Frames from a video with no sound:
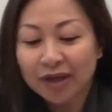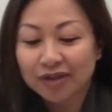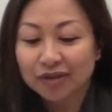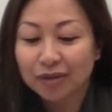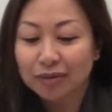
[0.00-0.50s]

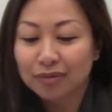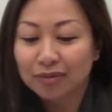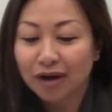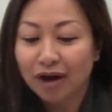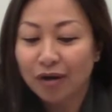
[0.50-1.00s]

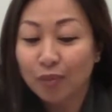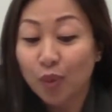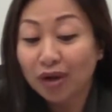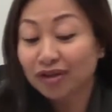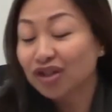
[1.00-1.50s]
So
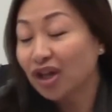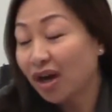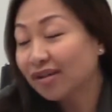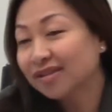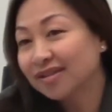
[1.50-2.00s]
what
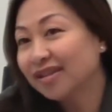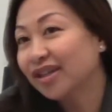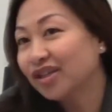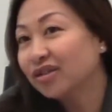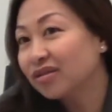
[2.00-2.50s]
toxins
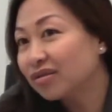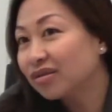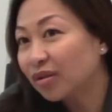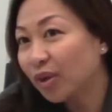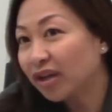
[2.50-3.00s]
actually do
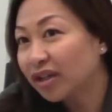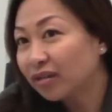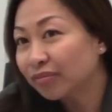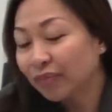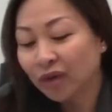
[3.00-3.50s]
to our body?